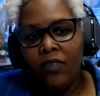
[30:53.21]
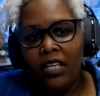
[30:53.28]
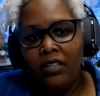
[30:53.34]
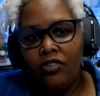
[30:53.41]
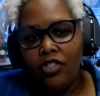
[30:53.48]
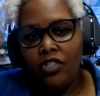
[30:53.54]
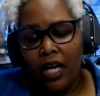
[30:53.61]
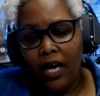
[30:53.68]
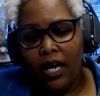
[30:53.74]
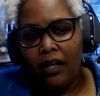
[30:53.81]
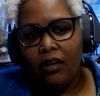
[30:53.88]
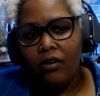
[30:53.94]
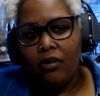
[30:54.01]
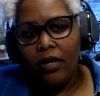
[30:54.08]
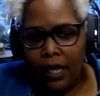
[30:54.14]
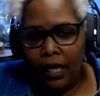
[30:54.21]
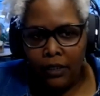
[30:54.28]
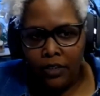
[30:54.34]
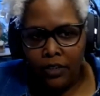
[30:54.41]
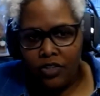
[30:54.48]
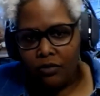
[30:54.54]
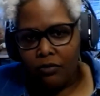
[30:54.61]
in Chicago
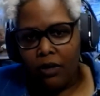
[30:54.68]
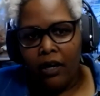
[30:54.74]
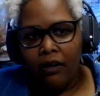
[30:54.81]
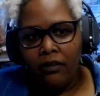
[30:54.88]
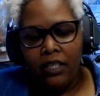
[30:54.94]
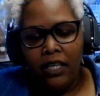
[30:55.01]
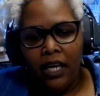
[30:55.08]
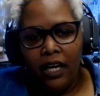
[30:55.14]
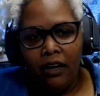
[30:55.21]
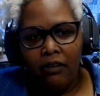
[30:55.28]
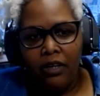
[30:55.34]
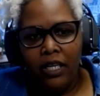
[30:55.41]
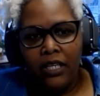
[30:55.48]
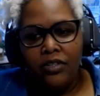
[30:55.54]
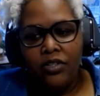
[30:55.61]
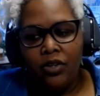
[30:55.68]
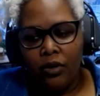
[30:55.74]
and the surrounding areas.